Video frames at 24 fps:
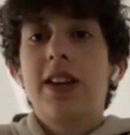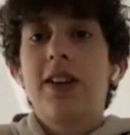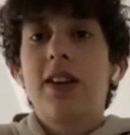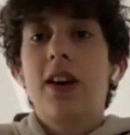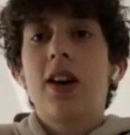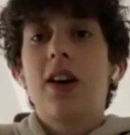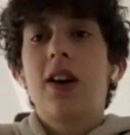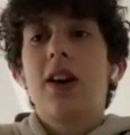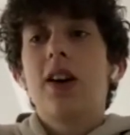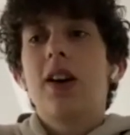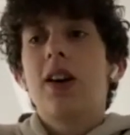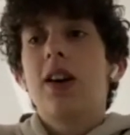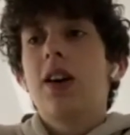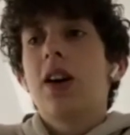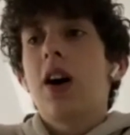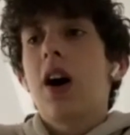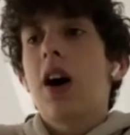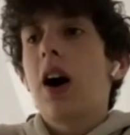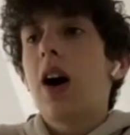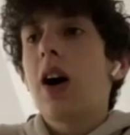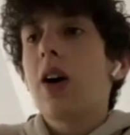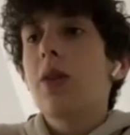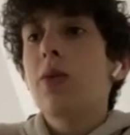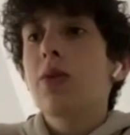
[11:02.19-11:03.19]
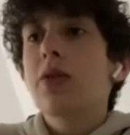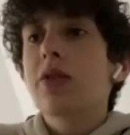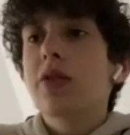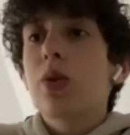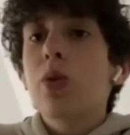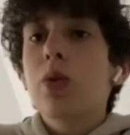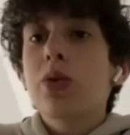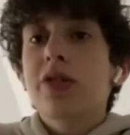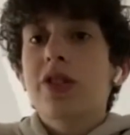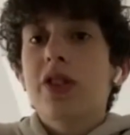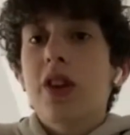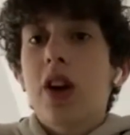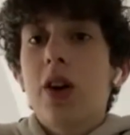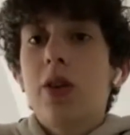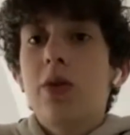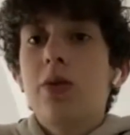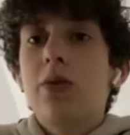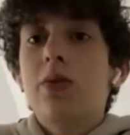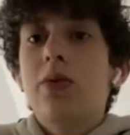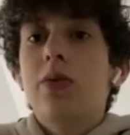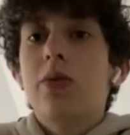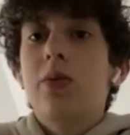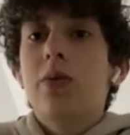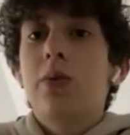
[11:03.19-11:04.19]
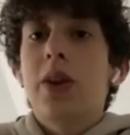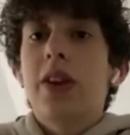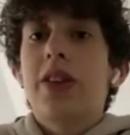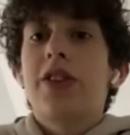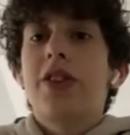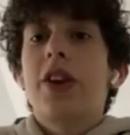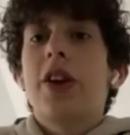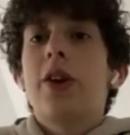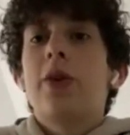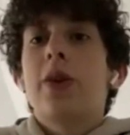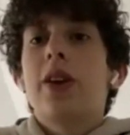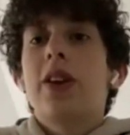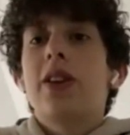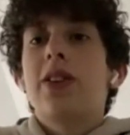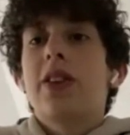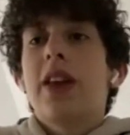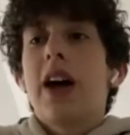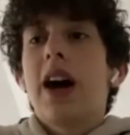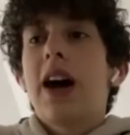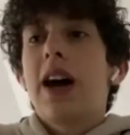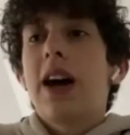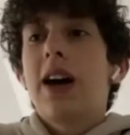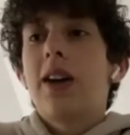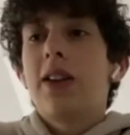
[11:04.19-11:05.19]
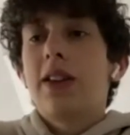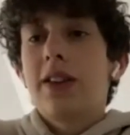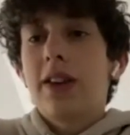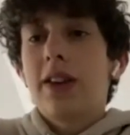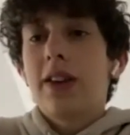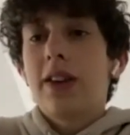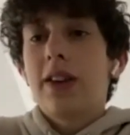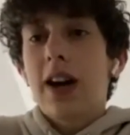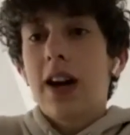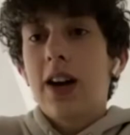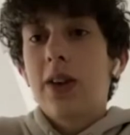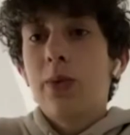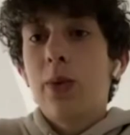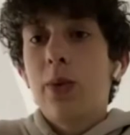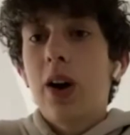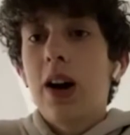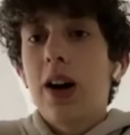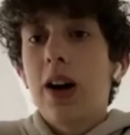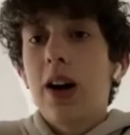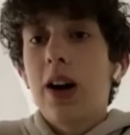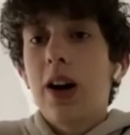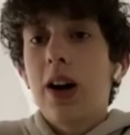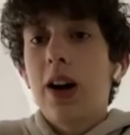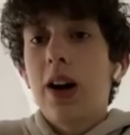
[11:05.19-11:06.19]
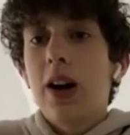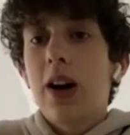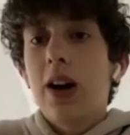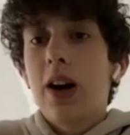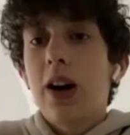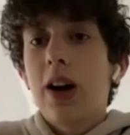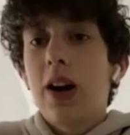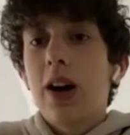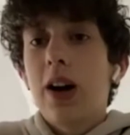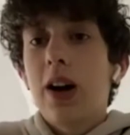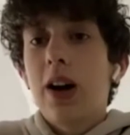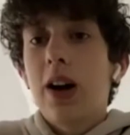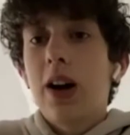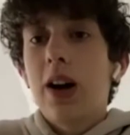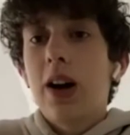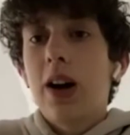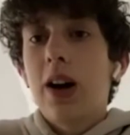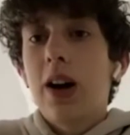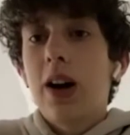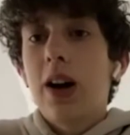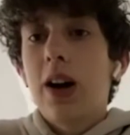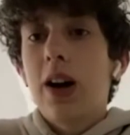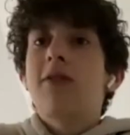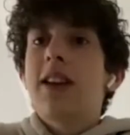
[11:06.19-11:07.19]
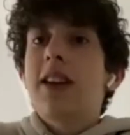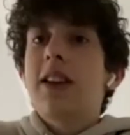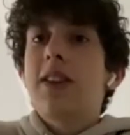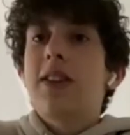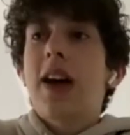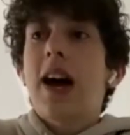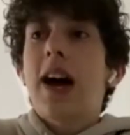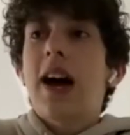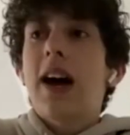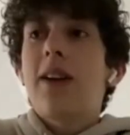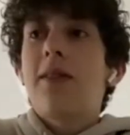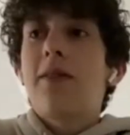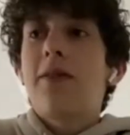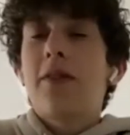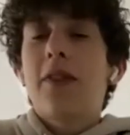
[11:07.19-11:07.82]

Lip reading: Mm-hmm. I was also with you in that Anwar El Ghazi worry that